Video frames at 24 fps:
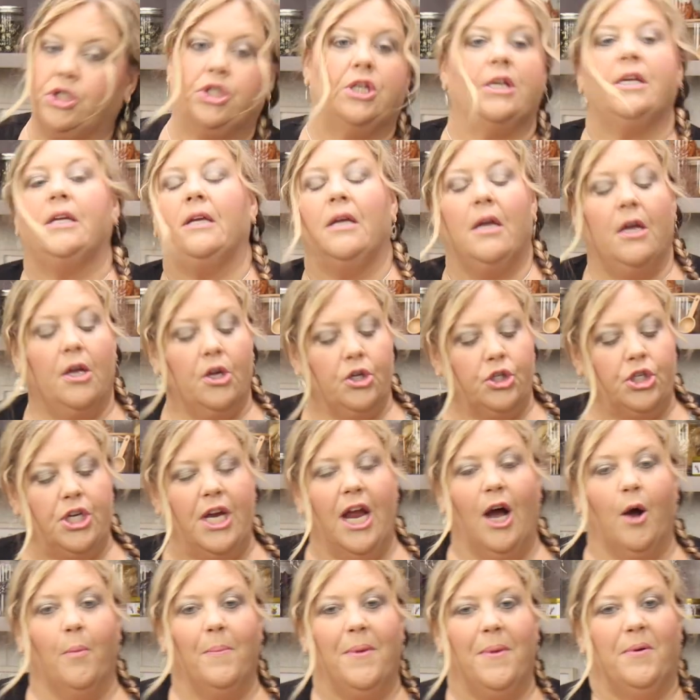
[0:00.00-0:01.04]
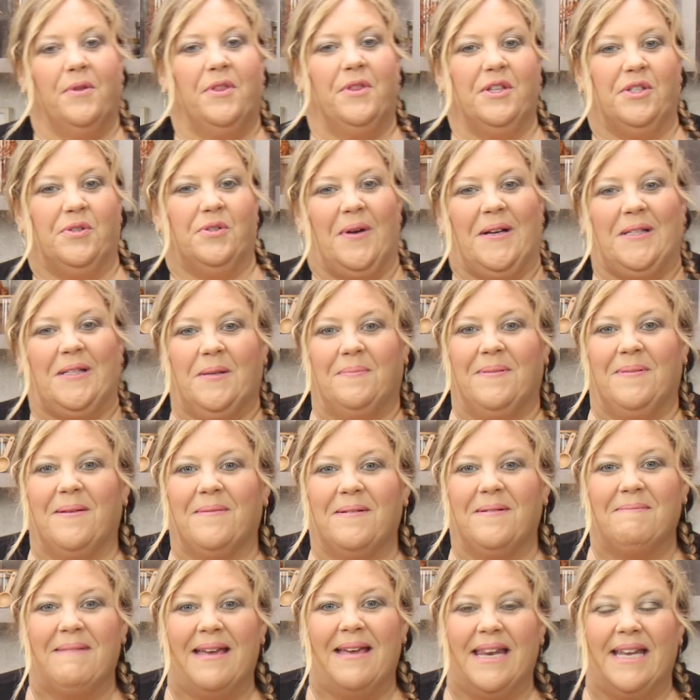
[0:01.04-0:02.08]
she she helped me with this recipe.
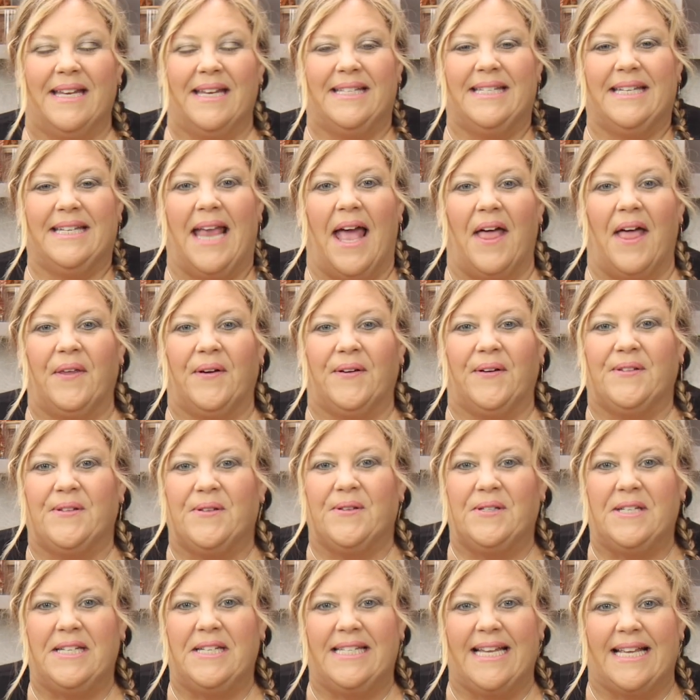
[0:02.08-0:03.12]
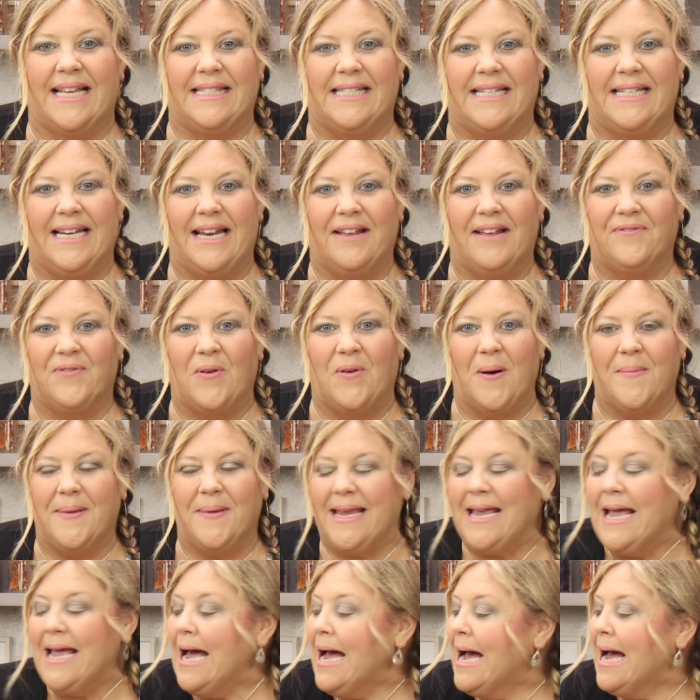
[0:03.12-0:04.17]
We made it together, so she tested it for
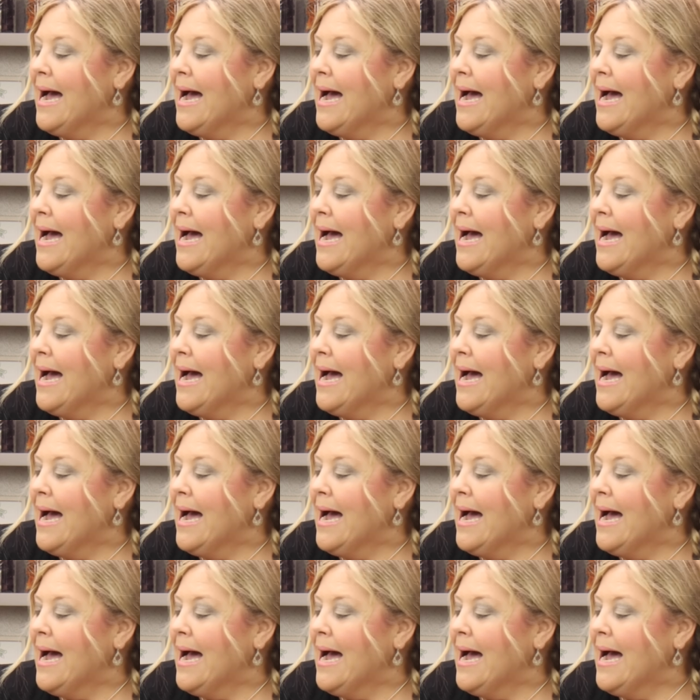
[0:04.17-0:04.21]
me.